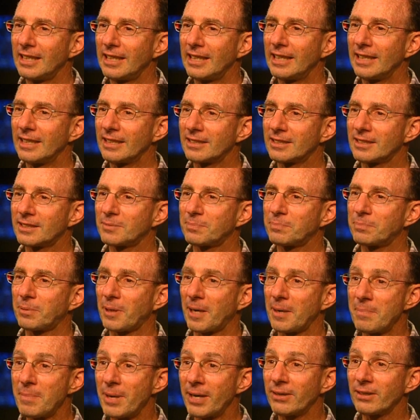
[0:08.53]
It's
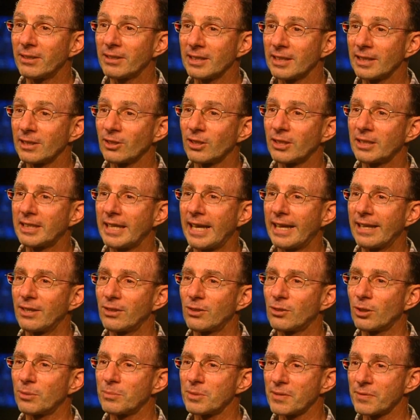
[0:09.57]
primarily looked at in
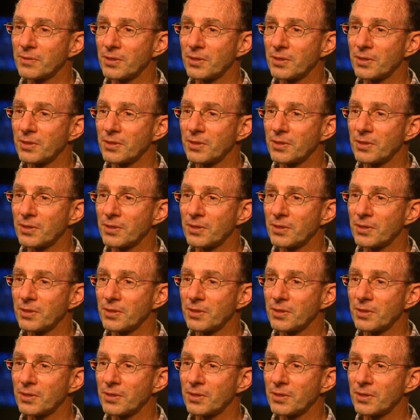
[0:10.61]
terms of